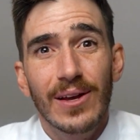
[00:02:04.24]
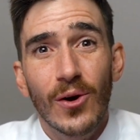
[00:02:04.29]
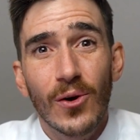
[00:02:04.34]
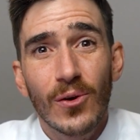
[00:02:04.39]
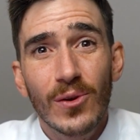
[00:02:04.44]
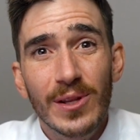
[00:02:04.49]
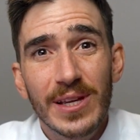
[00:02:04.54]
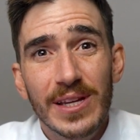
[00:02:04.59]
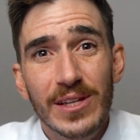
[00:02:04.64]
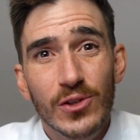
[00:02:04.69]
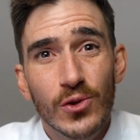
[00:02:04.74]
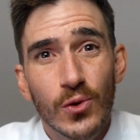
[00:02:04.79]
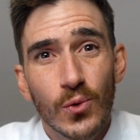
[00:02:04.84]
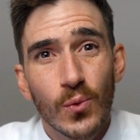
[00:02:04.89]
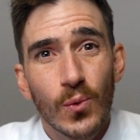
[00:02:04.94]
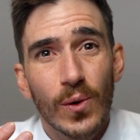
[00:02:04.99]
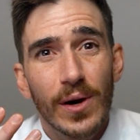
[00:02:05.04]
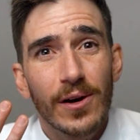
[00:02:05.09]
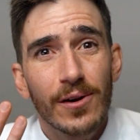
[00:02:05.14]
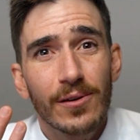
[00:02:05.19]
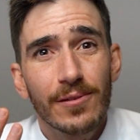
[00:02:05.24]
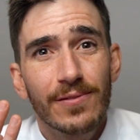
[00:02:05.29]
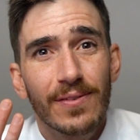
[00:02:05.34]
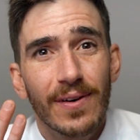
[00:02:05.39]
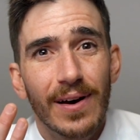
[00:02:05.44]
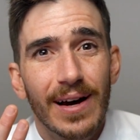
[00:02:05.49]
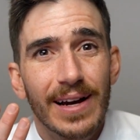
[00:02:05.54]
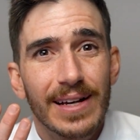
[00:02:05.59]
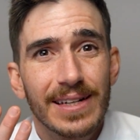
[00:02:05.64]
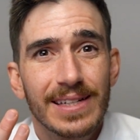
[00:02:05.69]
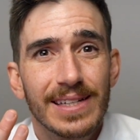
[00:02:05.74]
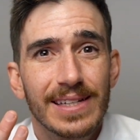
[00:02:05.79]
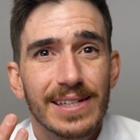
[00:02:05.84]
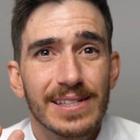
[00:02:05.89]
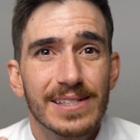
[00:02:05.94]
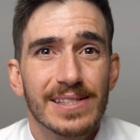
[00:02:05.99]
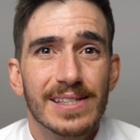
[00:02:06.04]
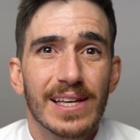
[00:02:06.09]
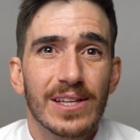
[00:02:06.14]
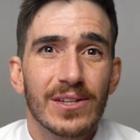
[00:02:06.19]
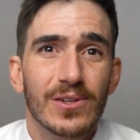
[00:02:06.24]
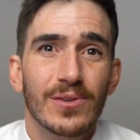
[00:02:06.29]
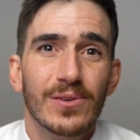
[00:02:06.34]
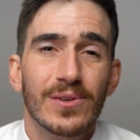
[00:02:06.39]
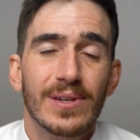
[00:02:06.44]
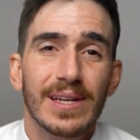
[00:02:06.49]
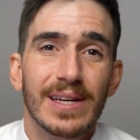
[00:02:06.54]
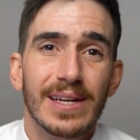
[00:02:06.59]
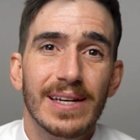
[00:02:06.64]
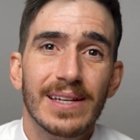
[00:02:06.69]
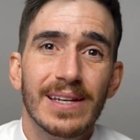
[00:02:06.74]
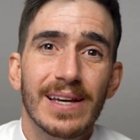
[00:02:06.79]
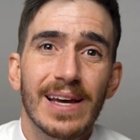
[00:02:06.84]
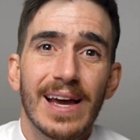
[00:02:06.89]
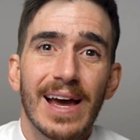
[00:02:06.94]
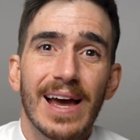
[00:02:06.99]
only 12 ideas that you need,